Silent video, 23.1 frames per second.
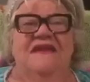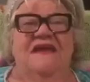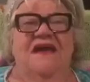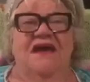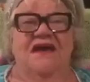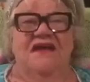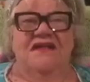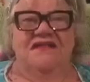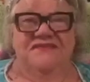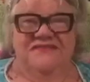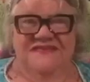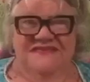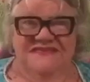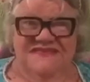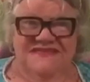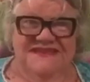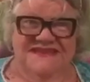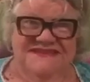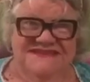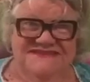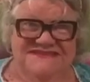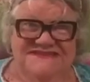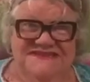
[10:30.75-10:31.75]
all the
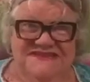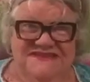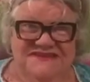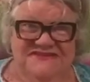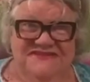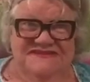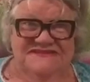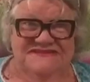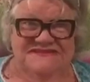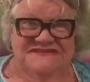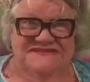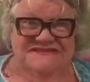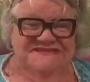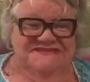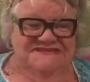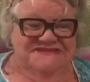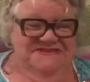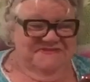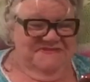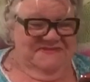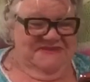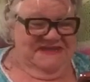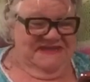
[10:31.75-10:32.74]
things that are sent
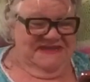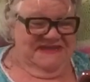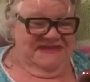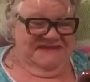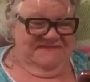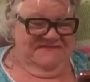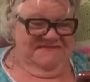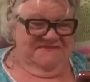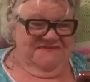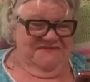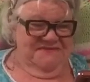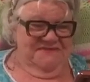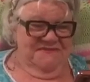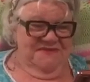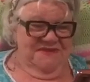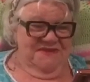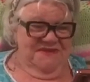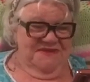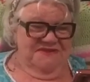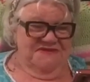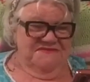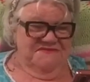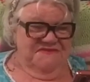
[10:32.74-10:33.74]
to me from
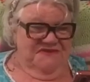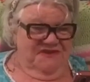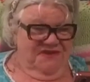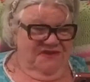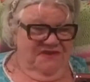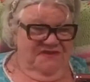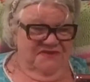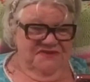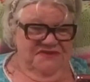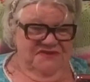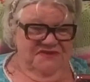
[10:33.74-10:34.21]
all of y'all.